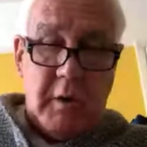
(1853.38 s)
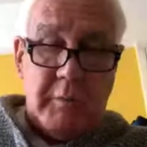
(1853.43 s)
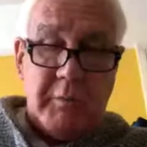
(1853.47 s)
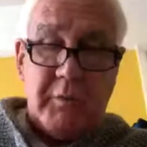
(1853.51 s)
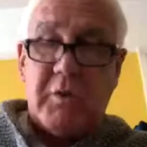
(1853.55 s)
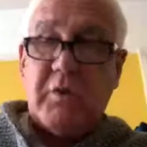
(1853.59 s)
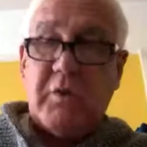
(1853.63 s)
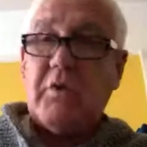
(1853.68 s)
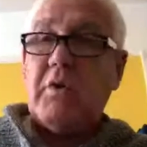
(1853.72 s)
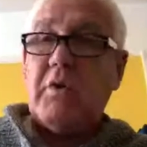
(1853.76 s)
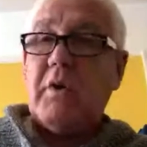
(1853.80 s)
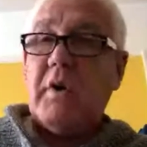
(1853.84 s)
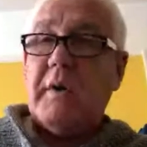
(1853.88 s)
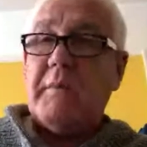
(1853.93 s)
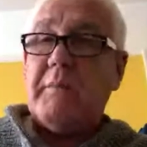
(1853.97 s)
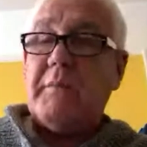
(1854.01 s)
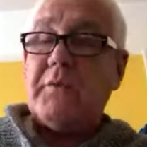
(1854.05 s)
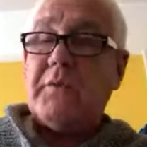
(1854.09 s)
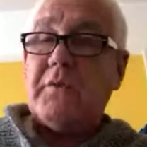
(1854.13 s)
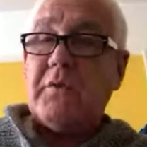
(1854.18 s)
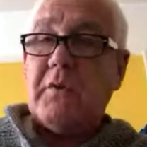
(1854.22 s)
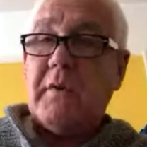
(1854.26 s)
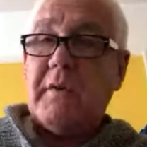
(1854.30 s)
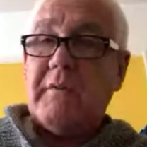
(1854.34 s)
I'm sure
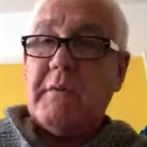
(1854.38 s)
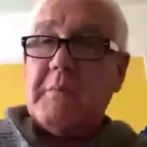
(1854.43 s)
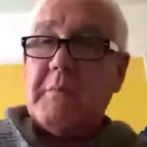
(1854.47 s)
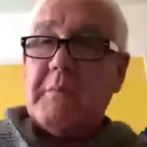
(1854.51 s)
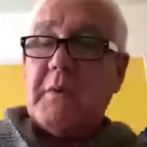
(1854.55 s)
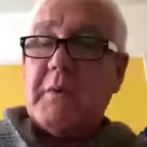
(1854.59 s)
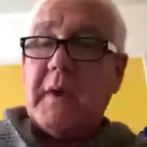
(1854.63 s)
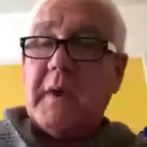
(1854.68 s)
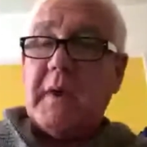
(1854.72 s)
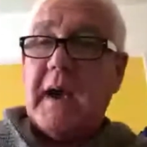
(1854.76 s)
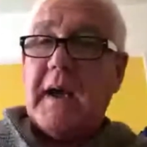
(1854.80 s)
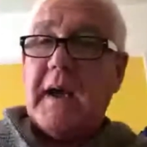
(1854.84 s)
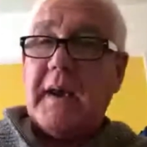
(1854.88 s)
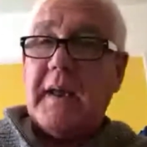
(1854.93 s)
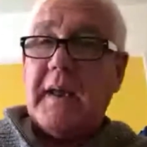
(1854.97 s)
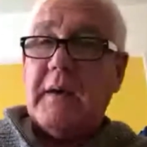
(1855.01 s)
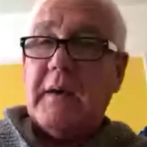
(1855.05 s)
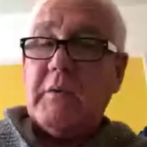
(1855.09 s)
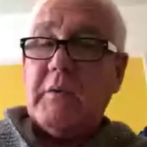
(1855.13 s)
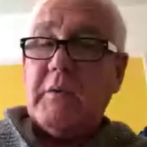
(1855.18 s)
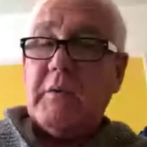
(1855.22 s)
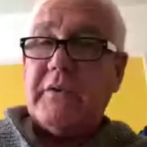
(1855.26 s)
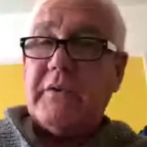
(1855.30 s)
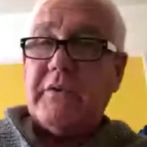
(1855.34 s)
everybody out
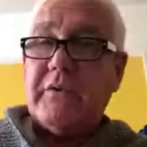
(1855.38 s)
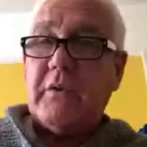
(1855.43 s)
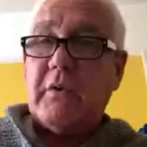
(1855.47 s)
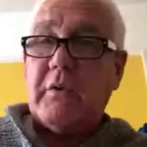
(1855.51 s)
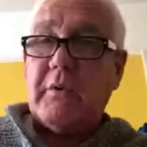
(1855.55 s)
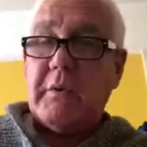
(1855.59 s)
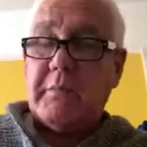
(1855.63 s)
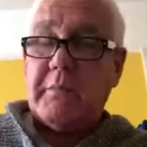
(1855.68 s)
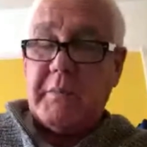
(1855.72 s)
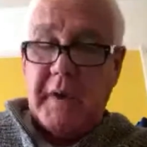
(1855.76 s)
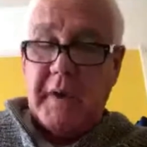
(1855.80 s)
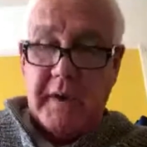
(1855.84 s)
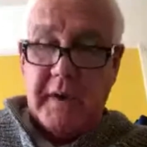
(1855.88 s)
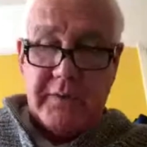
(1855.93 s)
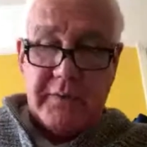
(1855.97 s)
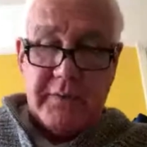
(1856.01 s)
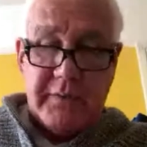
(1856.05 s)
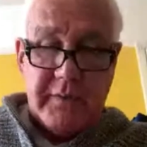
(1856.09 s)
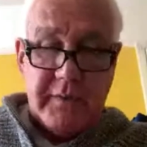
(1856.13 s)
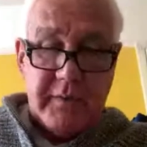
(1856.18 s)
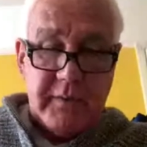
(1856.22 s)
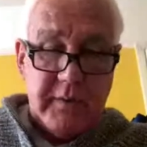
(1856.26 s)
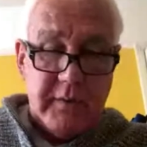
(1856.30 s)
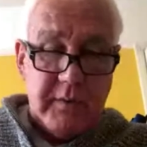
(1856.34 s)
there wishes John the
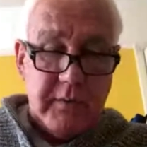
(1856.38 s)
best.